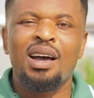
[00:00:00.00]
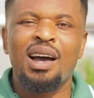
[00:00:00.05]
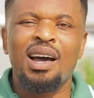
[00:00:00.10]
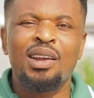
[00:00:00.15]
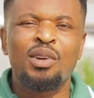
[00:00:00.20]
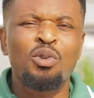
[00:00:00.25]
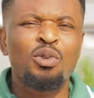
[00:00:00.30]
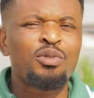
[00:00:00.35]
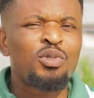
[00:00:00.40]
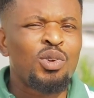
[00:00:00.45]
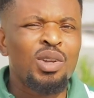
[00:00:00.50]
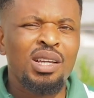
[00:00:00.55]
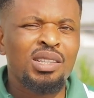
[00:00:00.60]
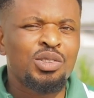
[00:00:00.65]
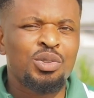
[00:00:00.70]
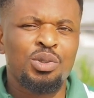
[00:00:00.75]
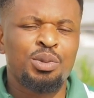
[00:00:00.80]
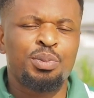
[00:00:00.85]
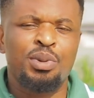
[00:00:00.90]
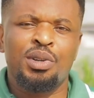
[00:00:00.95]
an
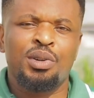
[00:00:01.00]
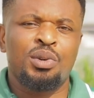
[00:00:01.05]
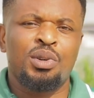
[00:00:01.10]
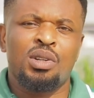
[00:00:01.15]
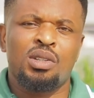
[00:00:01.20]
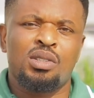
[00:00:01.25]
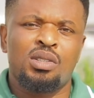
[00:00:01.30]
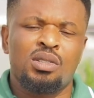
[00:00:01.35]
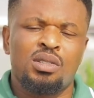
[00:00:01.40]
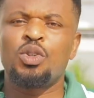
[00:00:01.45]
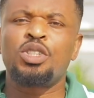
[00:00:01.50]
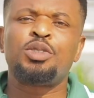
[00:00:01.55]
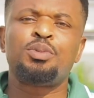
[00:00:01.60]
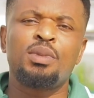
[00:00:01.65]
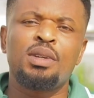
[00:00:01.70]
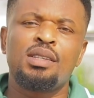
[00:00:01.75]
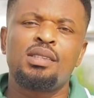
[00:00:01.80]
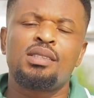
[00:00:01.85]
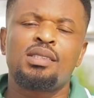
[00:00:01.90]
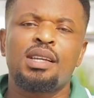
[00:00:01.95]
ovulatory period, which
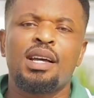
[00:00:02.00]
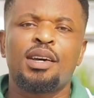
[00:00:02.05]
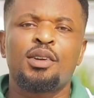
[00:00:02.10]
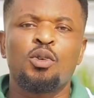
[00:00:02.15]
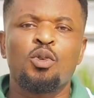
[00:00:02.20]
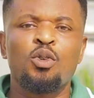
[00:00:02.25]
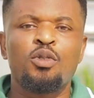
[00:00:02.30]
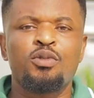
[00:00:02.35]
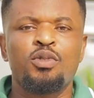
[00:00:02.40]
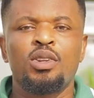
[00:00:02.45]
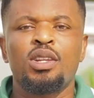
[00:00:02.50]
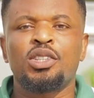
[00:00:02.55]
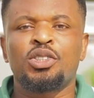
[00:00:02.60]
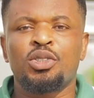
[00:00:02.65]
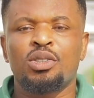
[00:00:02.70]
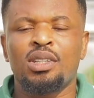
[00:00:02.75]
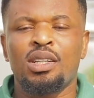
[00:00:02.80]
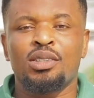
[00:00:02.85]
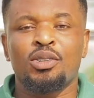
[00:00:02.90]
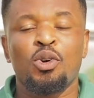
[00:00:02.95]
means an
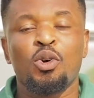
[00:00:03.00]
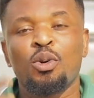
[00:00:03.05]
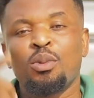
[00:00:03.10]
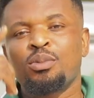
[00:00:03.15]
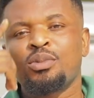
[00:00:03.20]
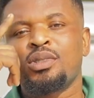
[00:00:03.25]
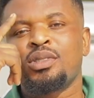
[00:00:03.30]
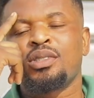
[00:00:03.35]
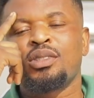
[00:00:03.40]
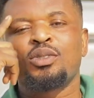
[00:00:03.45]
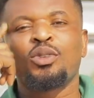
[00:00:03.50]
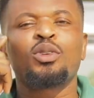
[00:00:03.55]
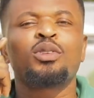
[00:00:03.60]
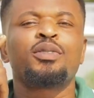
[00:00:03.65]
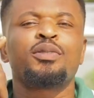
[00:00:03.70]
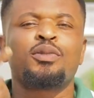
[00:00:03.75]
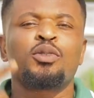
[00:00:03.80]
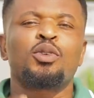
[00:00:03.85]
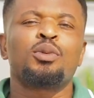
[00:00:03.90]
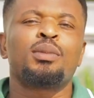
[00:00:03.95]
ovulation that comes not
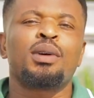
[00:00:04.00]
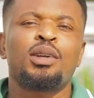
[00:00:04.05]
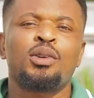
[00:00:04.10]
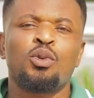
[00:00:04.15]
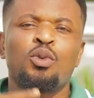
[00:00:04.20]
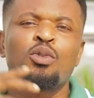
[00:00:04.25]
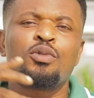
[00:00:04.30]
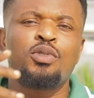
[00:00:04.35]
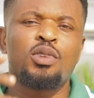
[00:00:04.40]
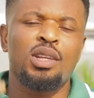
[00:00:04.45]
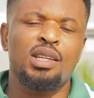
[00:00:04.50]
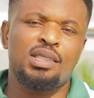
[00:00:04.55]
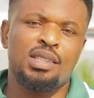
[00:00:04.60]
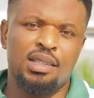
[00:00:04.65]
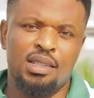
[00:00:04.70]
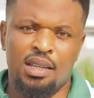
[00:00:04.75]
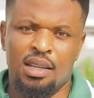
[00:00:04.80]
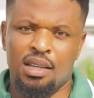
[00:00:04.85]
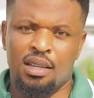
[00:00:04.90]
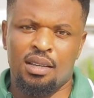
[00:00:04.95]
from an
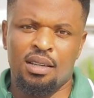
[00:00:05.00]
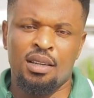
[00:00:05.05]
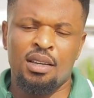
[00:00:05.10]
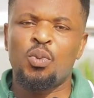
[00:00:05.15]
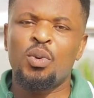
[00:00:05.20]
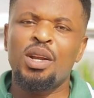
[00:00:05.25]
ovulated egg.